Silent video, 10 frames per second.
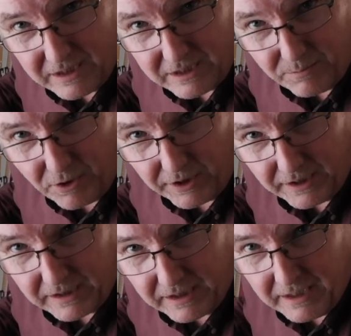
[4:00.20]
at this
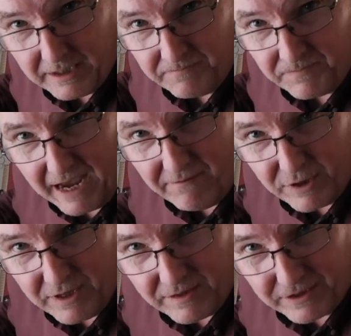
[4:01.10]
point,
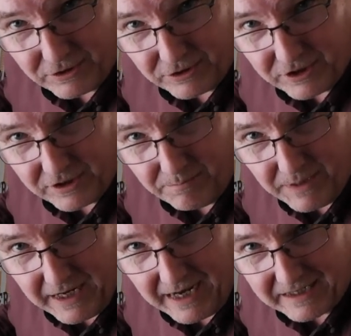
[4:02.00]
everything that touches the
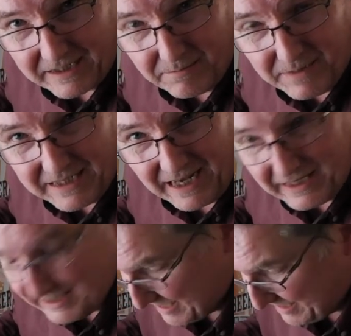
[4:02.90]
beer has to be
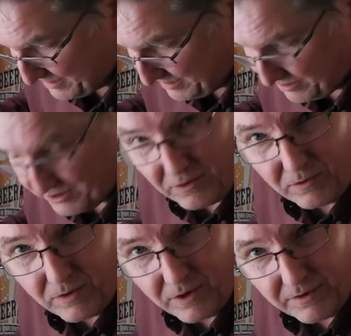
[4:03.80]
sanitised.
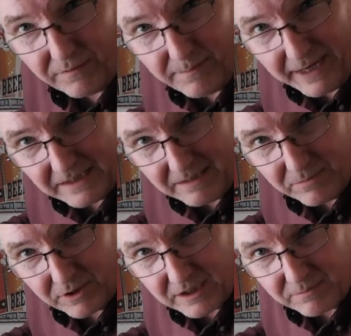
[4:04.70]
So the
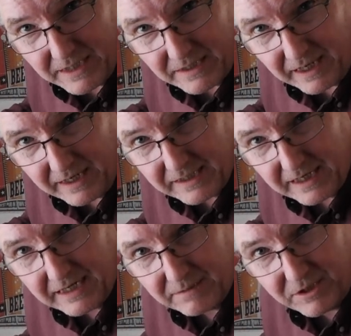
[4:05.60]
fermenting bucket's been
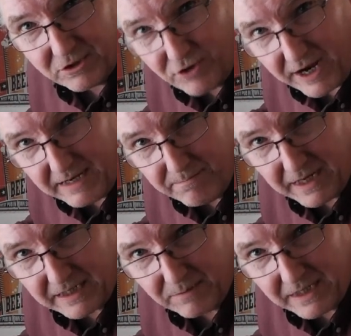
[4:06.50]
sanitised, my straining
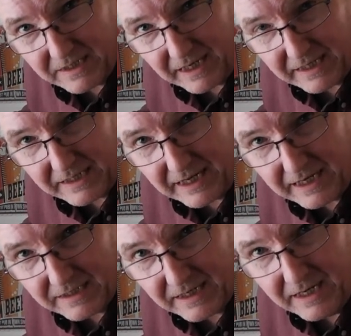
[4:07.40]
bag's been
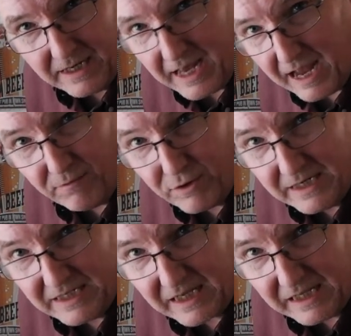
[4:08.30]
sanitised, everything is